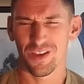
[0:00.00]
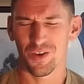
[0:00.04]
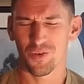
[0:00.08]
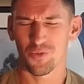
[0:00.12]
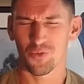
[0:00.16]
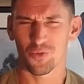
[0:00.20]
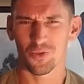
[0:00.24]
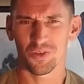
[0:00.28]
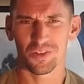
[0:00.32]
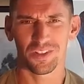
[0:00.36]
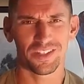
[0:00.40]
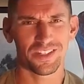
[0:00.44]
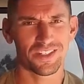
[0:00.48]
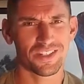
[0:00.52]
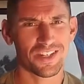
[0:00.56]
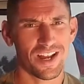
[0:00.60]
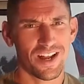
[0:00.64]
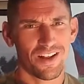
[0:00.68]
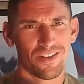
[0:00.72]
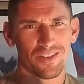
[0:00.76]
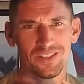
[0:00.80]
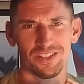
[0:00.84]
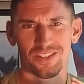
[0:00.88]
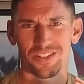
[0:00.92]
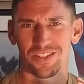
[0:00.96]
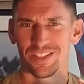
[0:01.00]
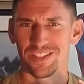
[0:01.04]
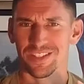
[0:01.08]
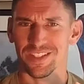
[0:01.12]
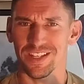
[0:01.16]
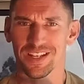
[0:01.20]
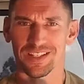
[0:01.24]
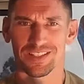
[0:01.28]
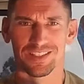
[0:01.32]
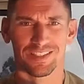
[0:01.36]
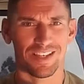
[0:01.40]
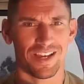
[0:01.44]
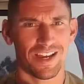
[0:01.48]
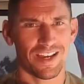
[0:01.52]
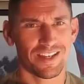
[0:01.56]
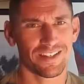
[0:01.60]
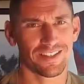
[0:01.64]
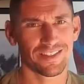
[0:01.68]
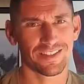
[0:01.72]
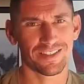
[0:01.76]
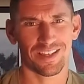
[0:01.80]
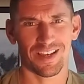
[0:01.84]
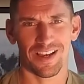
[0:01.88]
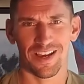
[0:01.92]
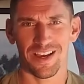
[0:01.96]
Really challenges that side to
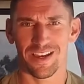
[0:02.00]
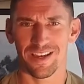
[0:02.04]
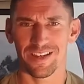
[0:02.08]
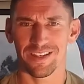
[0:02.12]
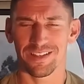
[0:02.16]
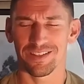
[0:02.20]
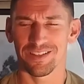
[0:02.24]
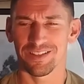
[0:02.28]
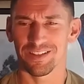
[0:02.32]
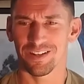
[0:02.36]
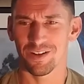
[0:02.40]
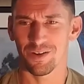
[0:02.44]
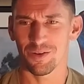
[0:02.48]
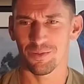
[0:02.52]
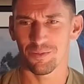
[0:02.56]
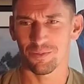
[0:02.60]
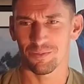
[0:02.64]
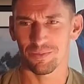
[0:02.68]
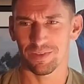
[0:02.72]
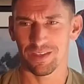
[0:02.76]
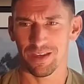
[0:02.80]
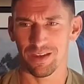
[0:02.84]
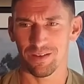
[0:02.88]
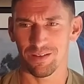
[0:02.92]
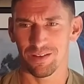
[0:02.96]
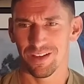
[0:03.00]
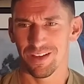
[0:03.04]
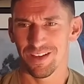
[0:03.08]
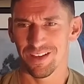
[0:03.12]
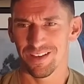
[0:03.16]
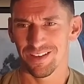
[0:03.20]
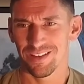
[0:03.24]
side, you know, that